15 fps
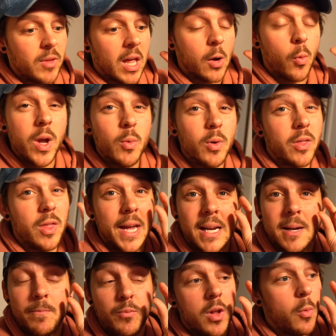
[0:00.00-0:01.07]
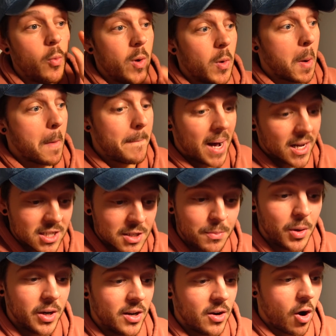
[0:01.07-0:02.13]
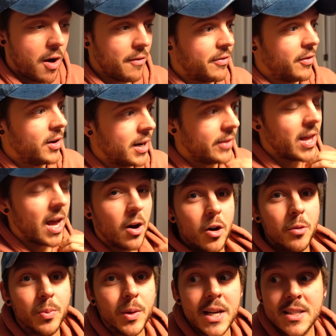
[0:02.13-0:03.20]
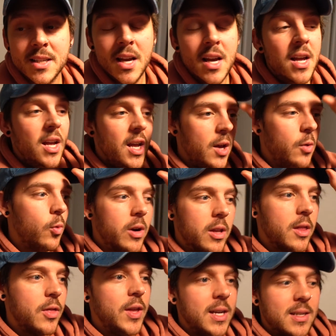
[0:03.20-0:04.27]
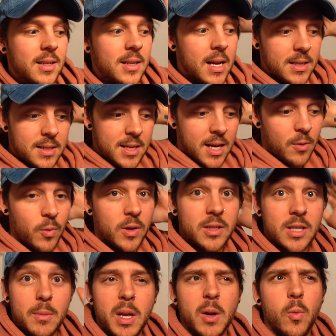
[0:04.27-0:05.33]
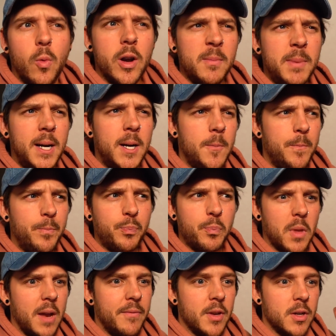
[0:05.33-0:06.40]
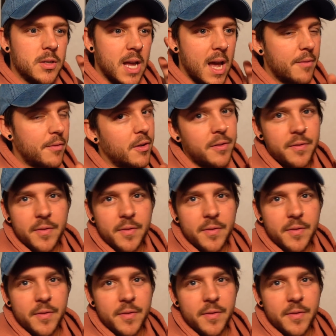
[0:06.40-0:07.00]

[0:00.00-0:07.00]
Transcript: Like we were like, we were about to put an offer in on that whole place, and one of the things that I said was, I'm like, what about if there's ever a